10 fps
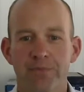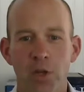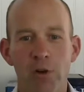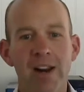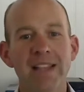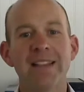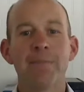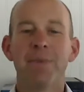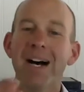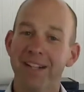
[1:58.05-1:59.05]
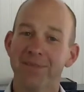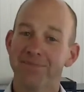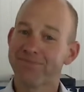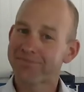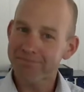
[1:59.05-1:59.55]
All right, but
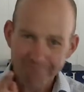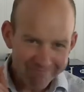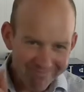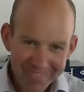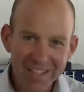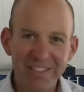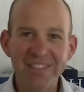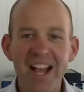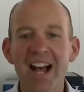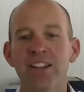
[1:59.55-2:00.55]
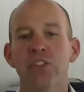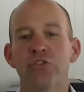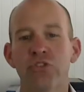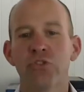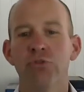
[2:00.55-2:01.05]
it's not
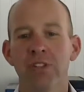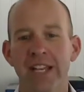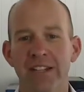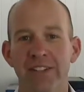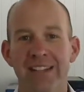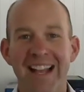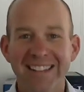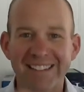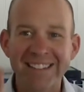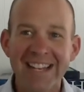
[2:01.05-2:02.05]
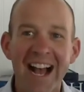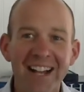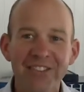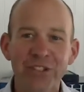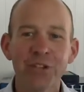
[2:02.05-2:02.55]
too late. It's not too